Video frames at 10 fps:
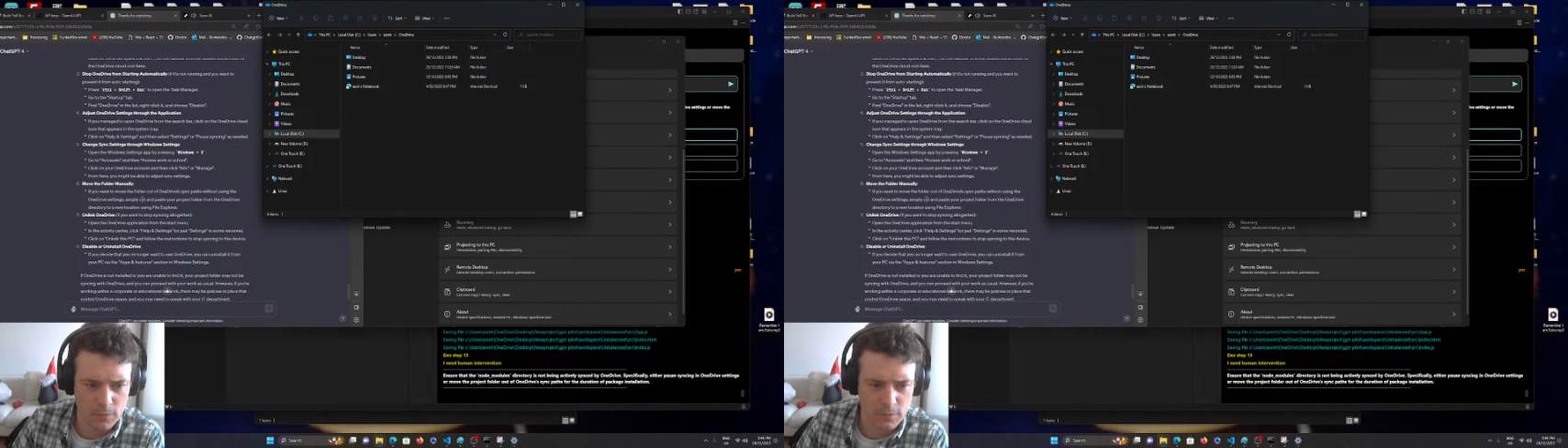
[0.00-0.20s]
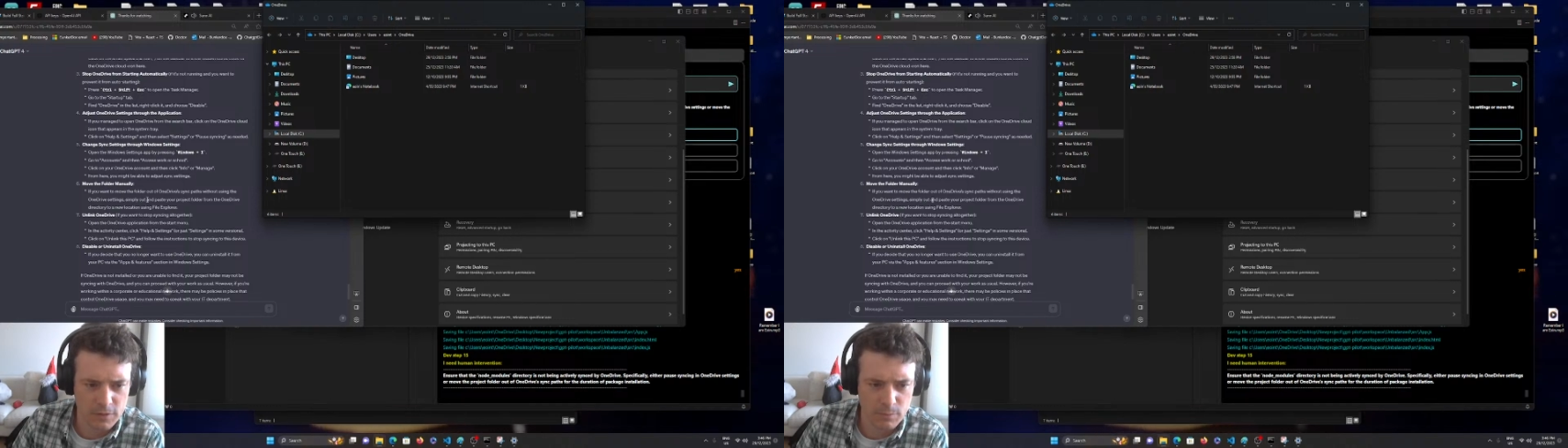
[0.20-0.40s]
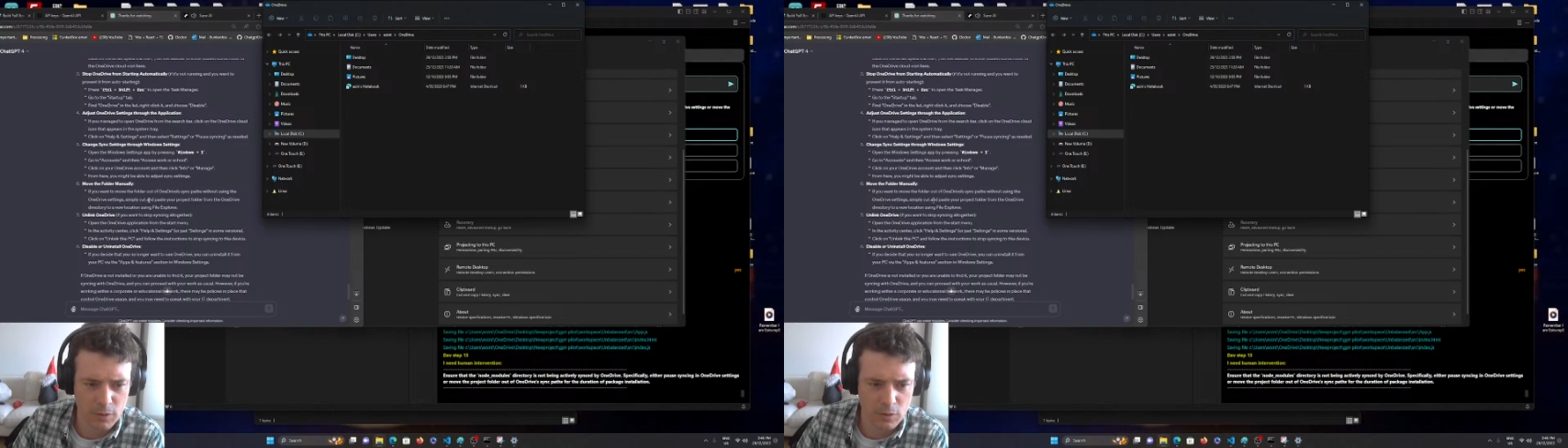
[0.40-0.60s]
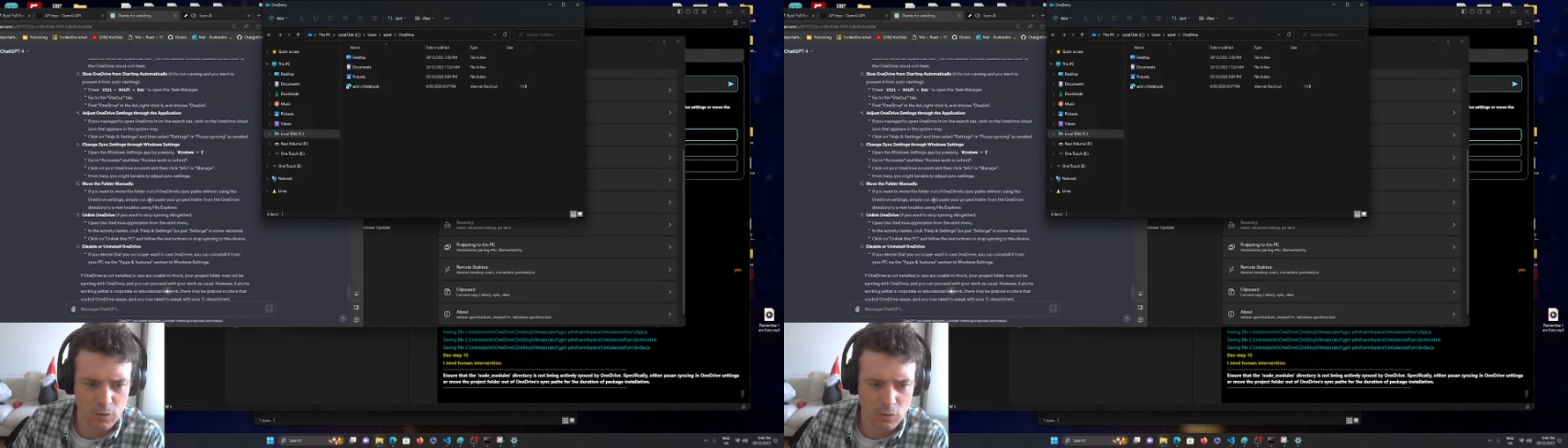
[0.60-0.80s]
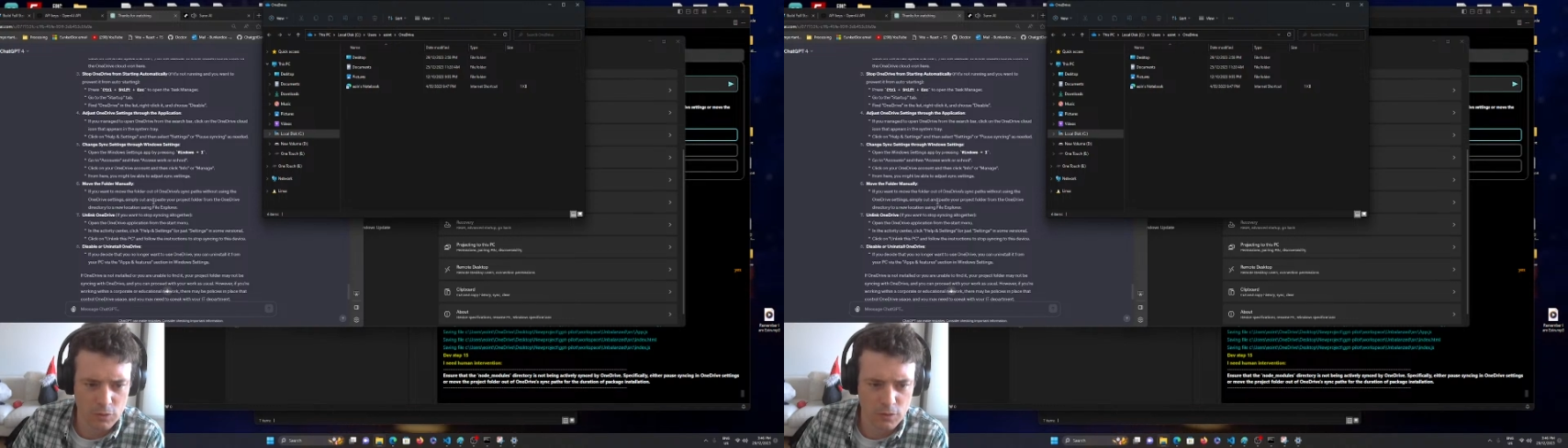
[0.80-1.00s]
Simply
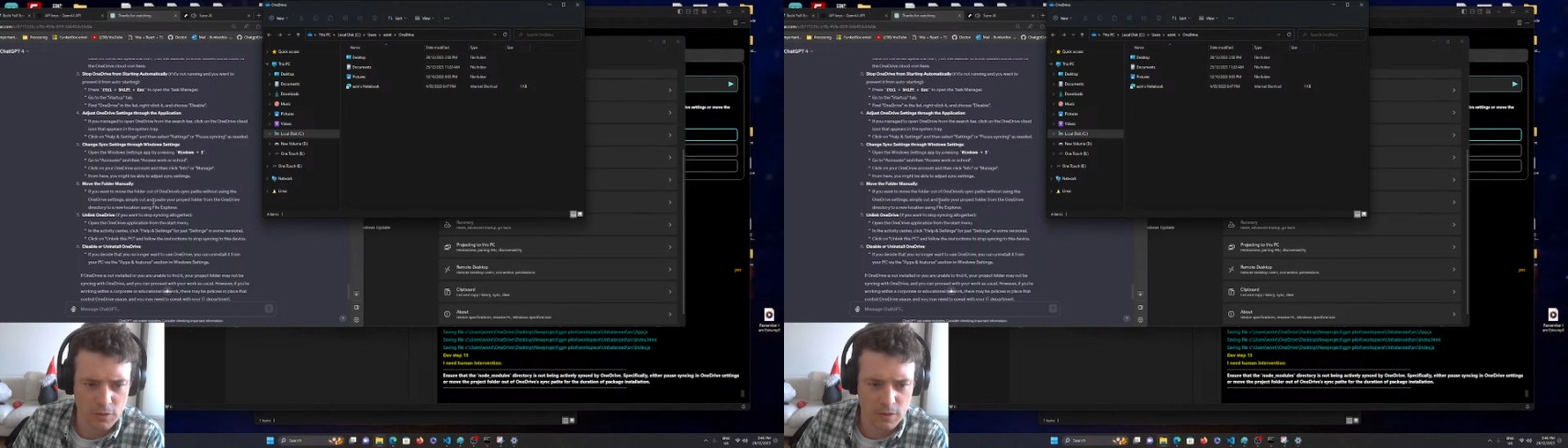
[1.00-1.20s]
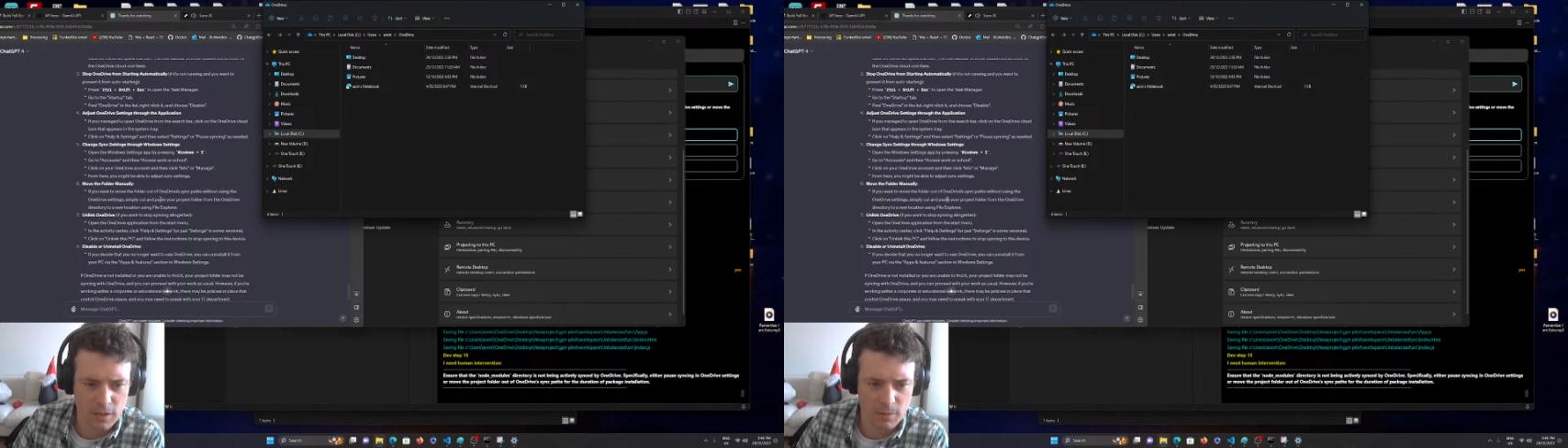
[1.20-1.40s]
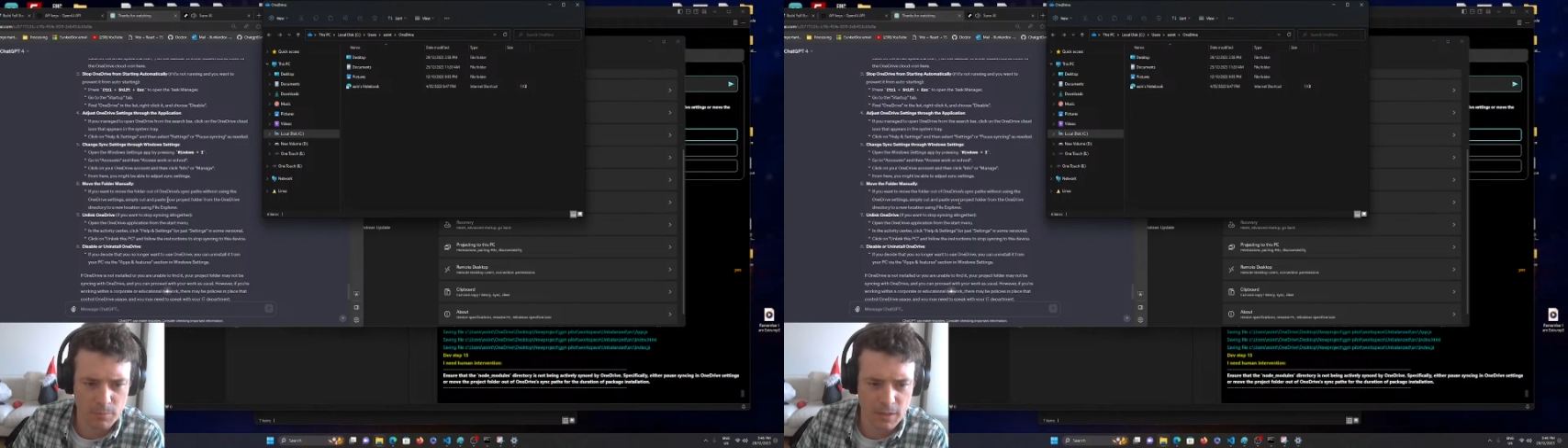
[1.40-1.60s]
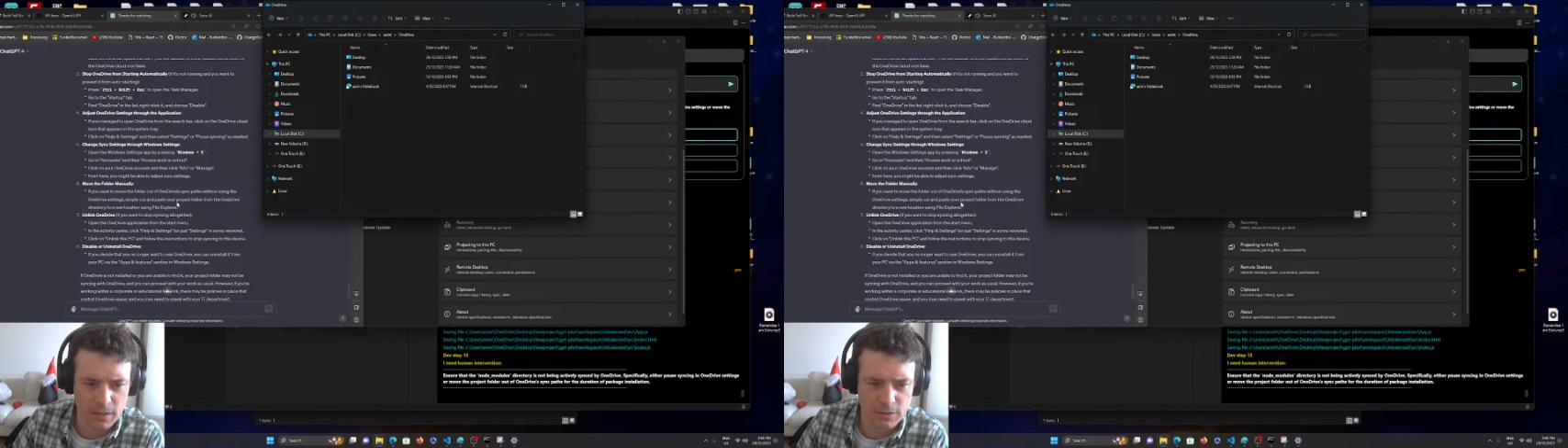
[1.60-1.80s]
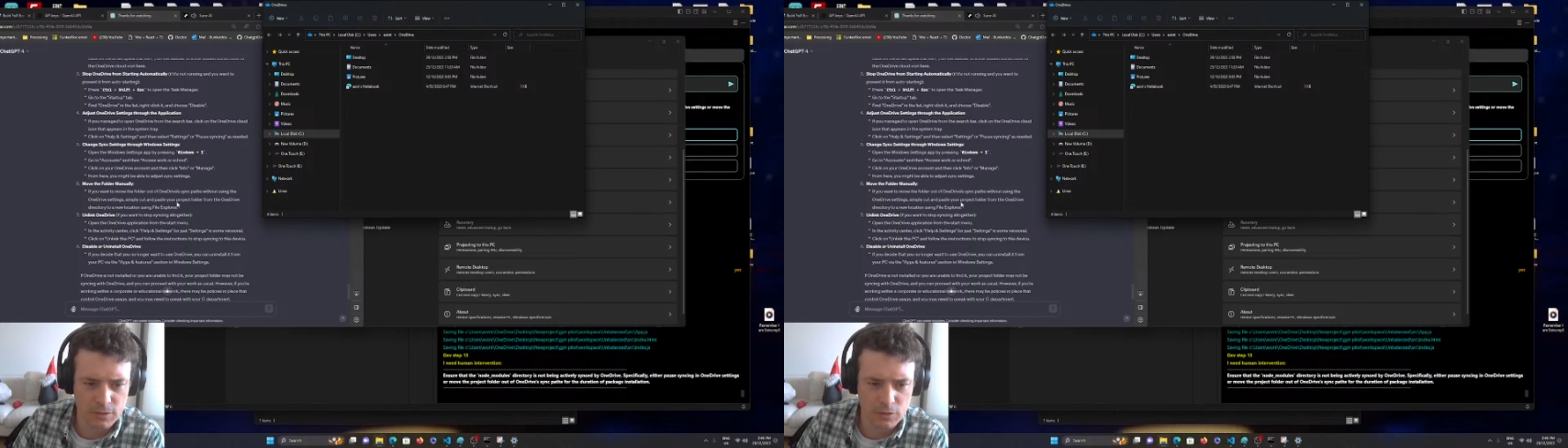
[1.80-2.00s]
cut and
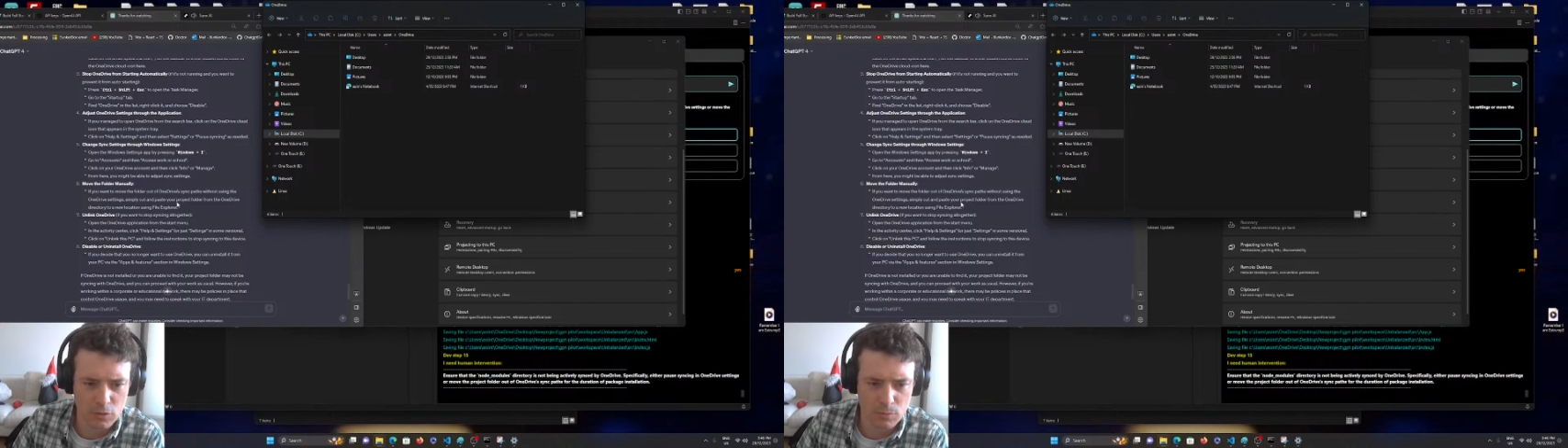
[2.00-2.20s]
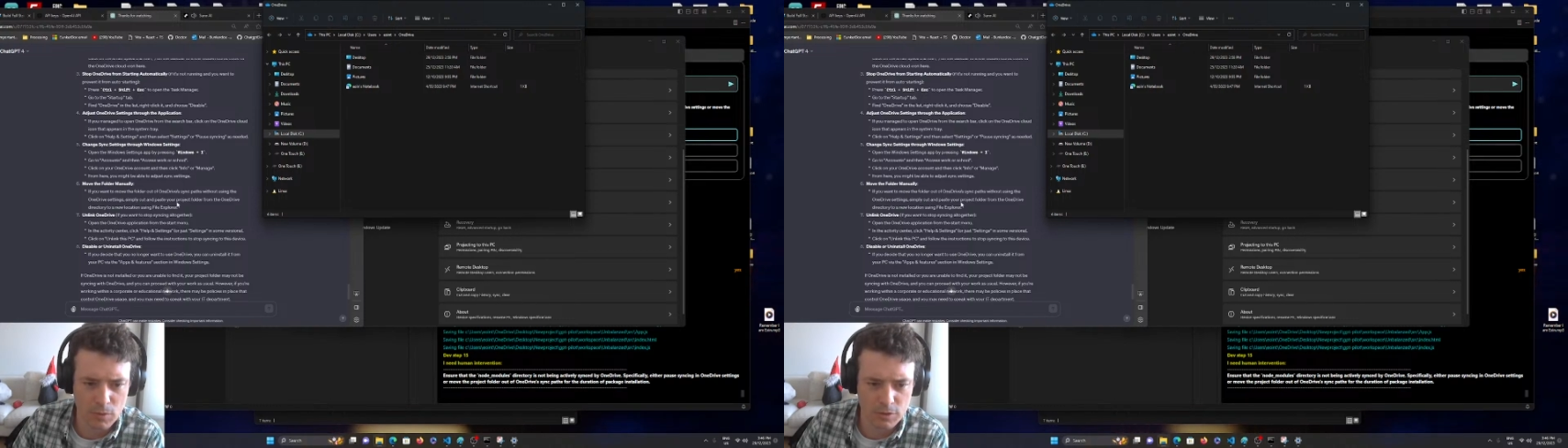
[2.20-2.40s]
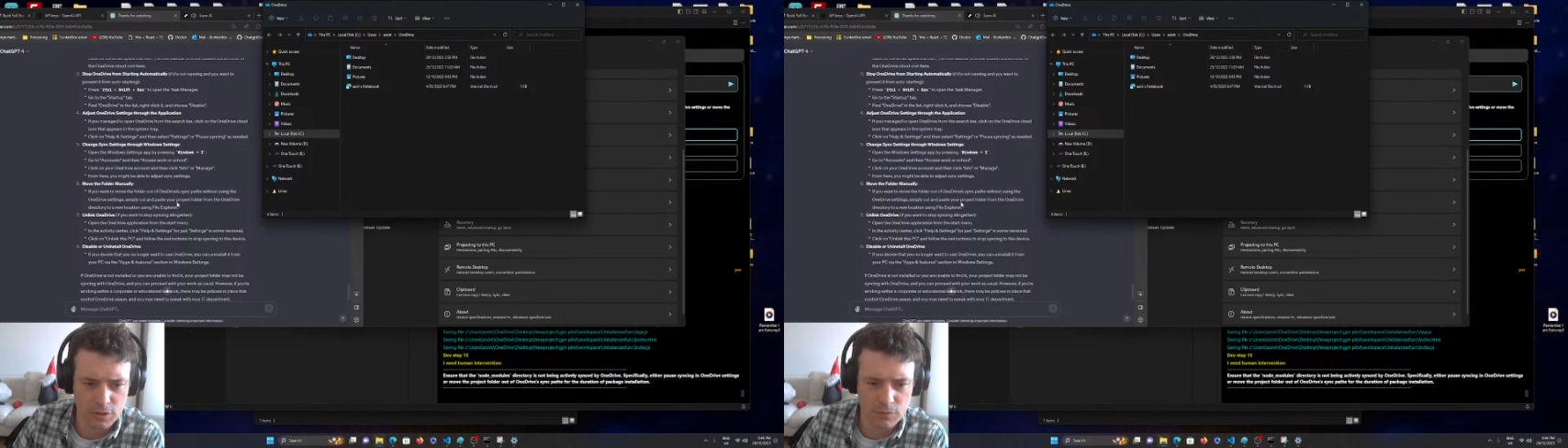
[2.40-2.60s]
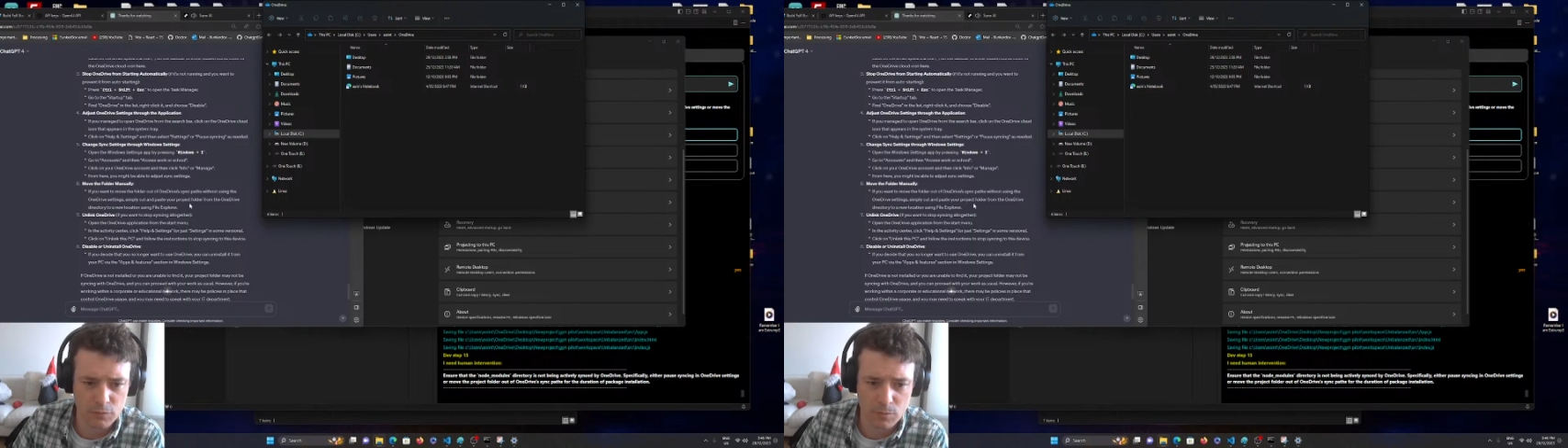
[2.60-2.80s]
paste your project